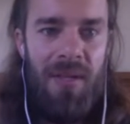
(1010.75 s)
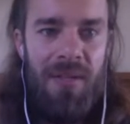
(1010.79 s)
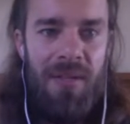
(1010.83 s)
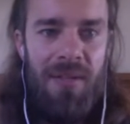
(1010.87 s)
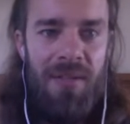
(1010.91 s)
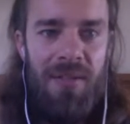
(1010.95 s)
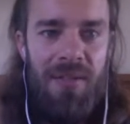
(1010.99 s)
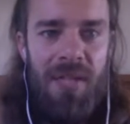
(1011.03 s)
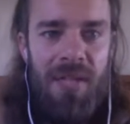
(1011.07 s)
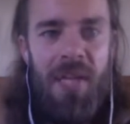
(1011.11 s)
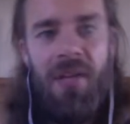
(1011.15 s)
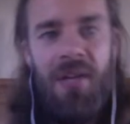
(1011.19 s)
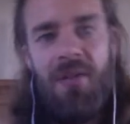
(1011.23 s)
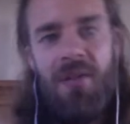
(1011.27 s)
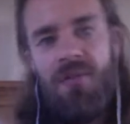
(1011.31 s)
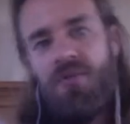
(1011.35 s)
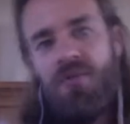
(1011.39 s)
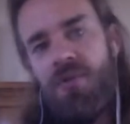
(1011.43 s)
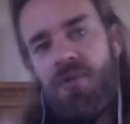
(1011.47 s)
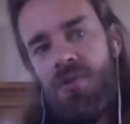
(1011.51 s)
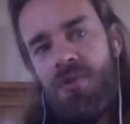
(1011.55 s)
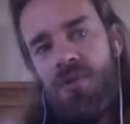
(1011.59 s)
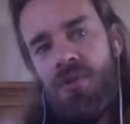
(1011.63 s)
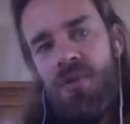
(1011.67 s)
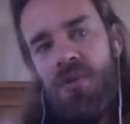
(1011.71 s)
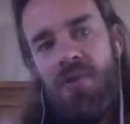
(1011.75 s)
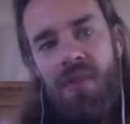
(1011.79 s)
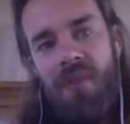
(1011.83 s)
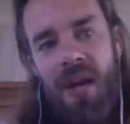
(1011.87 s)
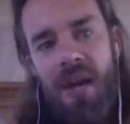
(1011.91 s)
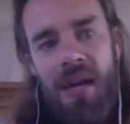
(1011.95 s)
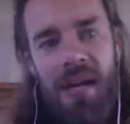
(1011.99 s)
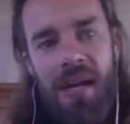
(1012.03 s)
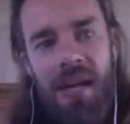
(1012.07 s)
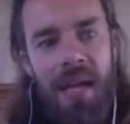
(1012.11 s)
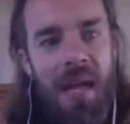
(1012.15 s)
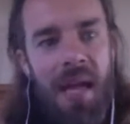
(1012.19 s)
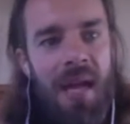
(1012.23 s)
So that goes for sort of any
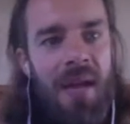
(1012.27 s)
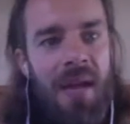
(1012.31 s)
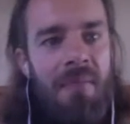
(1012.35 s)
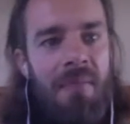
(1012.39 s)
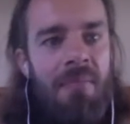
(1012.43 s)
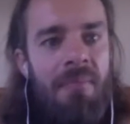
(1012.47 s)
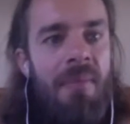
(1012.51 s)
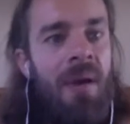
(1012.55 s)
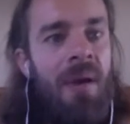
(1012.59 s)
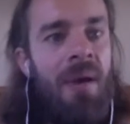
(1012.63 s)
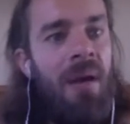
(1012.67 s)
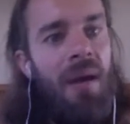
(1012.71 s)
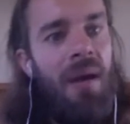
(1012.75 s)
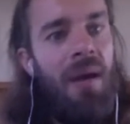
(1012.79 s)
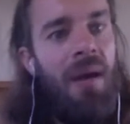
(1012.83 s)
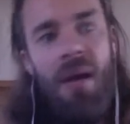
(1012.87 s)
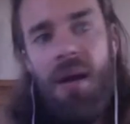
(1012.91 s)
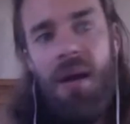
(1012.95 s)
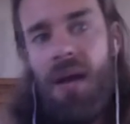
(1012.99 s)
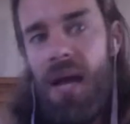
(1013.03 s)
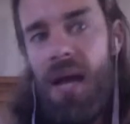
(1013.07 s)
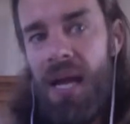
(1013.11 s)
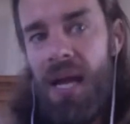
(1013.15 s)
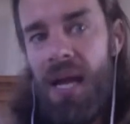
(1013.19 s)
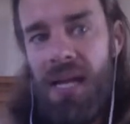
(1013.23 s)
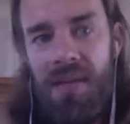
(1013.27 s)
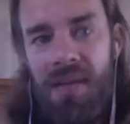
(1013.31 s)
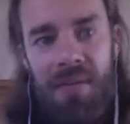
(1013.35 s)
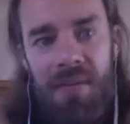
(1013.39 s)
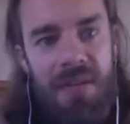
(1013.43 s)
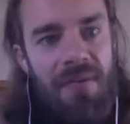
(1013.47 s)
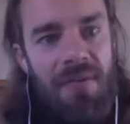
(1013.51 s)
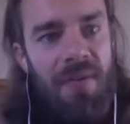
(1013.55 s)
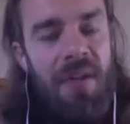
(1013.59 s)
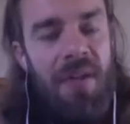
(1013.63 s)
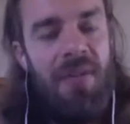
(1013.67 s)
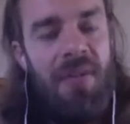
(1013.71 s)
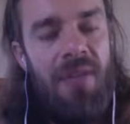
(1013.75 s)
game, any of these
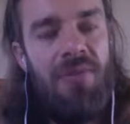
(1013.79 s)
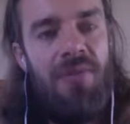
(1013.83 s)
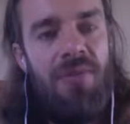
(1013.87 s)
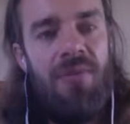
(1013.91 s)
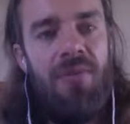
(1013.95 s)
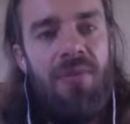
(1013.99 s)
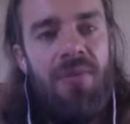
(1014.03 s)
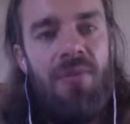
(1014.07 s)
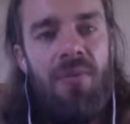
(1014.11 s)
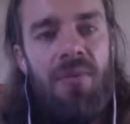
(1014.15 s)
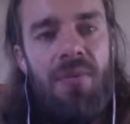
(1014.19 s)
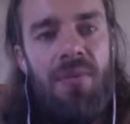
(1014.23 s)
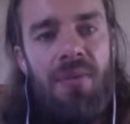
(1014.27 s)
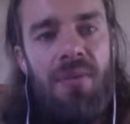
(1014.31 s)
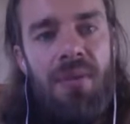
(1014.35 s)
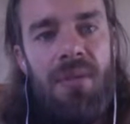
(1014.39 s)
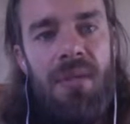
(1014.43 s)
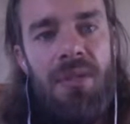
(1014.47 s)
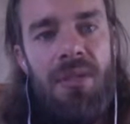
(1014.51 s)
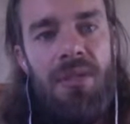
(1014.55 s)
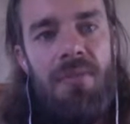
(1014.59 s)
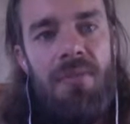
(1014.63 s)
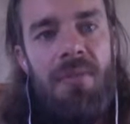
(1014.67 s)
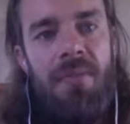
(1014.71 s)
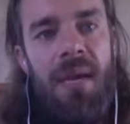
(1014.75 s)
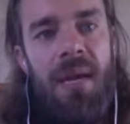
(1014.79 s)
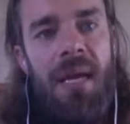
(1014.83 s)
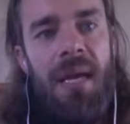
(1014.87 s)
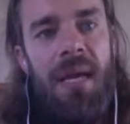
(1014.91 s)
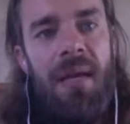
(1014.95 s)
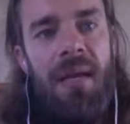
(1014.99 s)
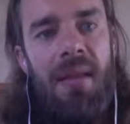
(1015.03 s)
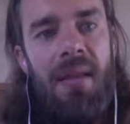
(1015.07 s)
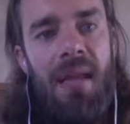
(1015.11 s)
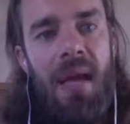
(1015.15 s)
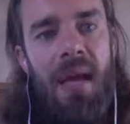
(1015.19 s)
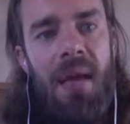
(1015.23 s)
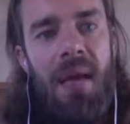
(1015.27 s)
financial tools, just making
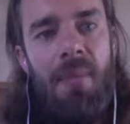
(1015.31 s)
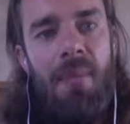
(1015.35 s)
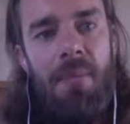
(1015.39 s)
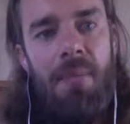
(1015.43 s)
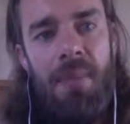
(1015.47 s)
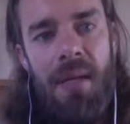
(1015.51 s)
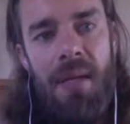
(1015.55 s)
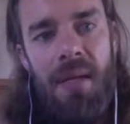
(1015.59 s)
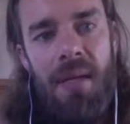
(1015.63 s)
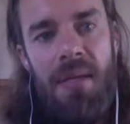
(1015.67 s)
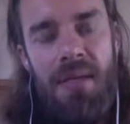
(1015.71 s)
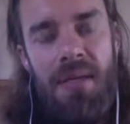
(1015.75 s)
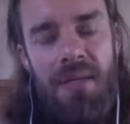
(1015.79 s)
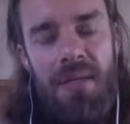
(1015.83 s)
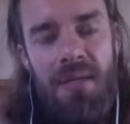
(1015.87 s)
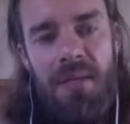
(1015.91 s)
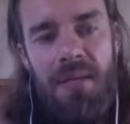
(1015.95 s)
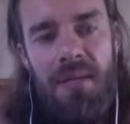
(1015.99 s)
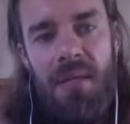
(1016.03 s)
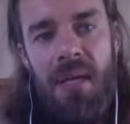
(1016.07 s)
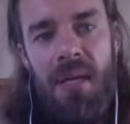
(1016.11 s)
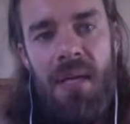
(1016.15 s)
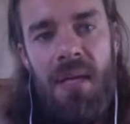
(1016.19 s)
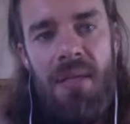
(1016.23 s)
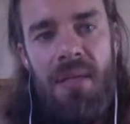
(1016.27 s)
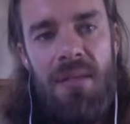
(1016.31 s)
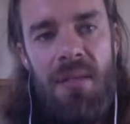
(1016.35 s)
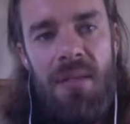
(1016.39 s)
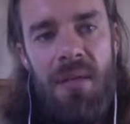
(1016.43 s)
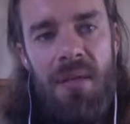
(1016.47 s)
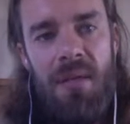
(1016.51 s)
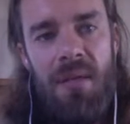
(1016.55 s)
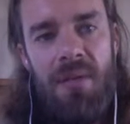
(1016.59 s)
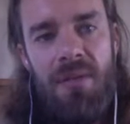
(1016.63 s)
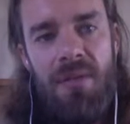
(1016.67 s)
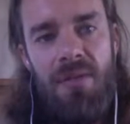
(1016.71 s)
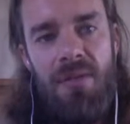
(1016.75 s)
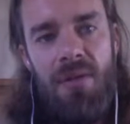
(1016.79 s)
that piece easier.
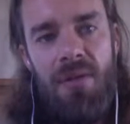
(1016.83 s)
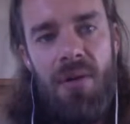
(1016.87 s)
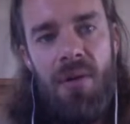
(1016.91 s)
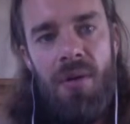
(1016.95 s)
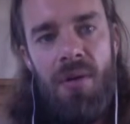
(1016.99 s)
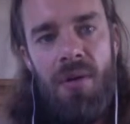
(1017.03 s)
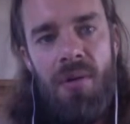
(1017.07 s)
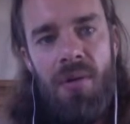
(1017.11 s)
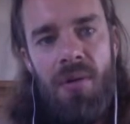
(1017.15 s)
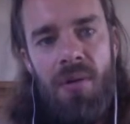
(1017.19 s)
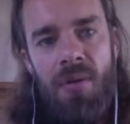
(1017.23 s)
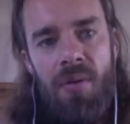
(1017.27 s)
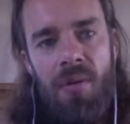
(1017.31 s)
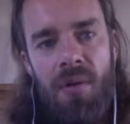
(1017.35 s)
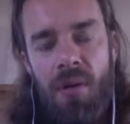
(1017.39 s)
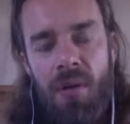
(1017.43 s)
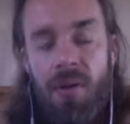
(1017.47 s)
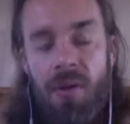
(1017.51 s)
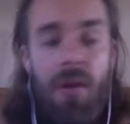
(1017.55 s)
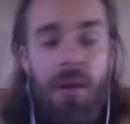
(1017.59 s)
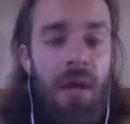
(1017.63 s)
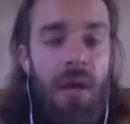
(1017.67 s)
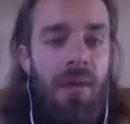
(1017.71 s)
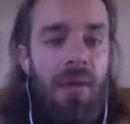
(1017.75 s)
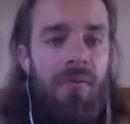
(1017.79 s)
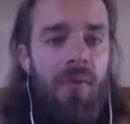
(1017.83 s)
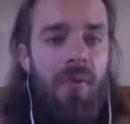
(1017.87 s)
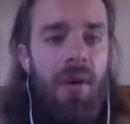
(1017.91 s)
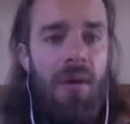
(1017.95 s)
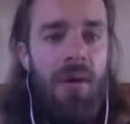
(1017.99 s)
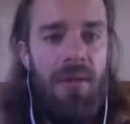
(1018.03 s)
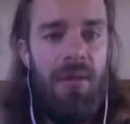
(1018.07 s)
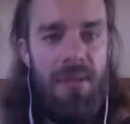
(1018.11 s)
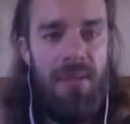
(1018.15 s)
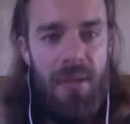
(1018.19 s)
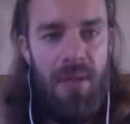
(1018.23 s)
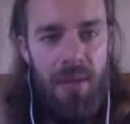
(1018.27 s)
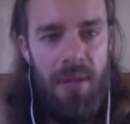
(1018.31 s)
So there are a lot of wallets
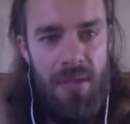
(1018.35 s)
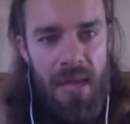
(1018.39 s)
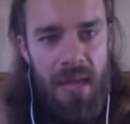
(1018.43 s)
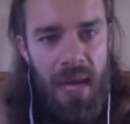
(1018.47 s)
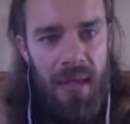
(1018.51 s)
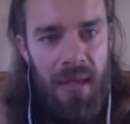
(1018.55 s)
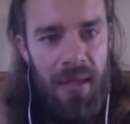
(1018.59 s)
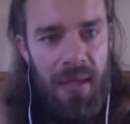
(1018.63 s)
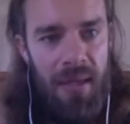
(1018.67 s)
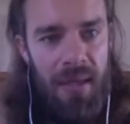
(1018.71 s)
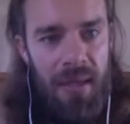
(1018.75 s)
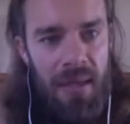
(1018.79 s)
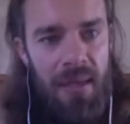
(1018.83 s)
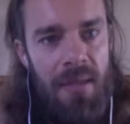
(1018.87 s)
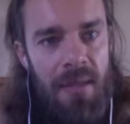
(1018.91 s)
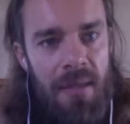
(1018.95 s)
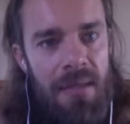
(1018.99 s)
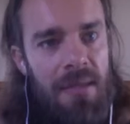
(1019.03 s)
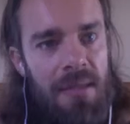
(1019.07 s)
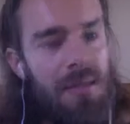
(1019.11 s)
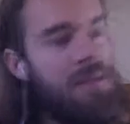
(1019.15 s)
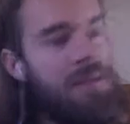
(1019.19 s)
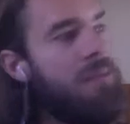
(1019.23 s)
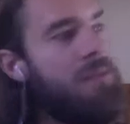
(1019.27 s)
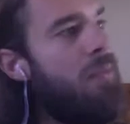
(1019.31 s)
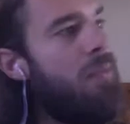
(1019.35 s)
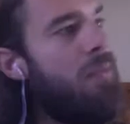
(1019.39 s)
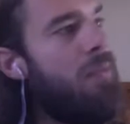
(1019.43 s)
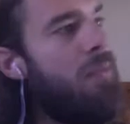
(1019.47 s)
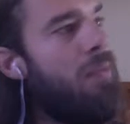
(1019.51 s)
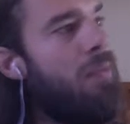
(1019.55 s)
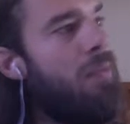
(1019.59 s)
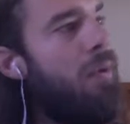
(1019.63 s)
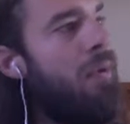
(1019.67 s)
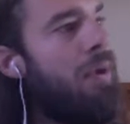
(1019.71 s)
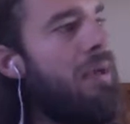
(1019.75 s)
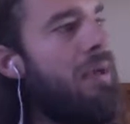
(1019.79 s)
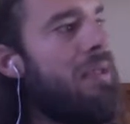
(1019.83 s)
that are tackling this. There's
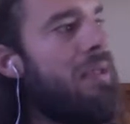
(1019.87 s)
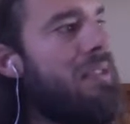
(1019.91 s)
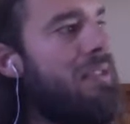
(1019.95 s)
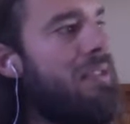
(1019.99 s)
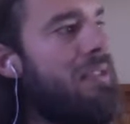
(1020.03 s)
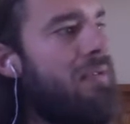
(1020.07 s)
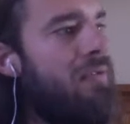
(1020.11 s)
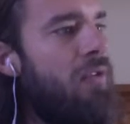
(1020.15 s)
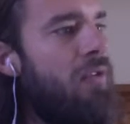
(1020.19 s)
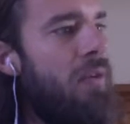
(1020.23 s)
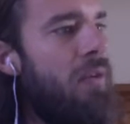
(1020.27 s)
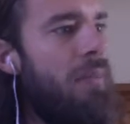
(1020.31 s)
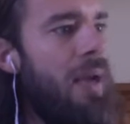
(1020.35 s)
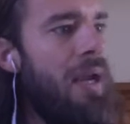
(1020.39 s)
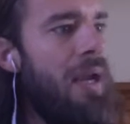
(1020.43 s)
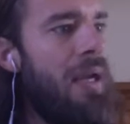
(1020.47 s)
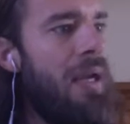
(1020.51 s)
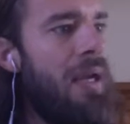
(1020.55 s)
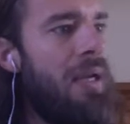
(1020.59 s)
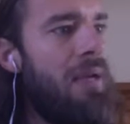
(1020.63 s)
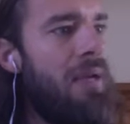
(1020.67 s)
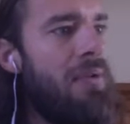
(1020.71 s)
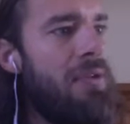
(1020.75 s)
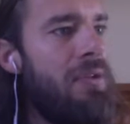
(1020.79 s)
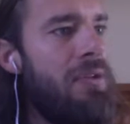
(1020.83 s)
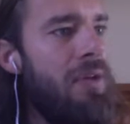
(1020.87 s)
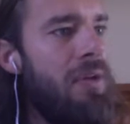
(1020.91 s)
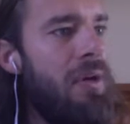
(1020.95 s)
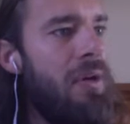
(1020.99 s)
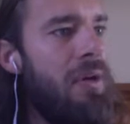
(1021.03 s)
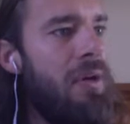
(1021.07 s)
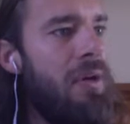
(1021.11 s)
Portis and Fortmatic, which are